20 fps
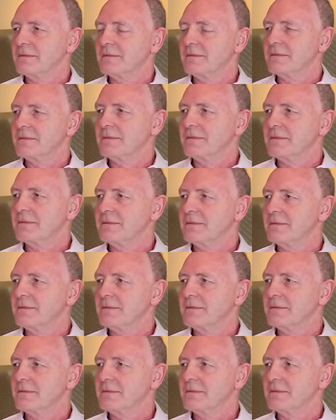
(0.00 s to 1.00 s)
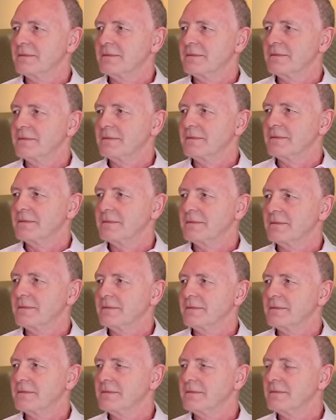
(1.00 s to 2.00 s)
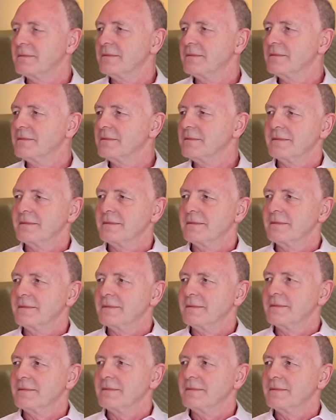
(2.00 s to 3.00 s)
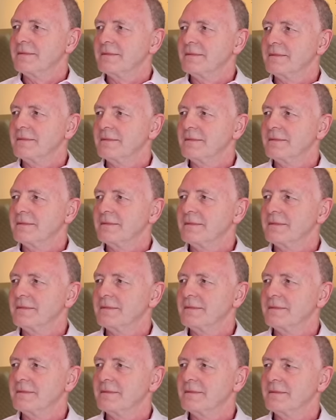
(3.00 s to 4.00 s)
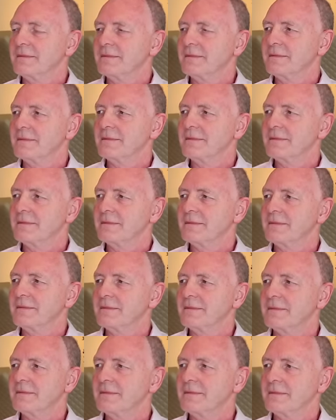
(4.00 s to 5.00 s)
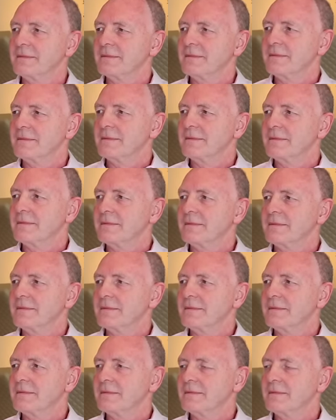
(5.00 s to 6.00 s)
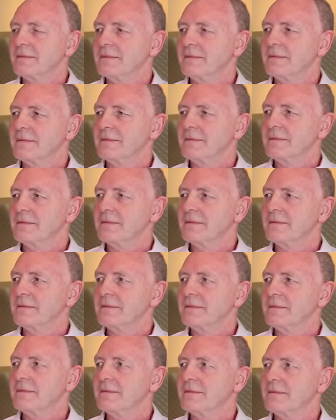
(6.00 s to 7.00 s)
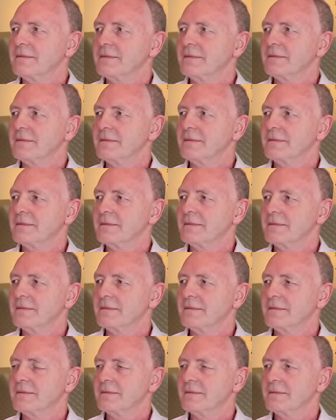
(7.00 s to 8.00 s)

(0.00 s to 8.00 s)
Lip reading: (silent)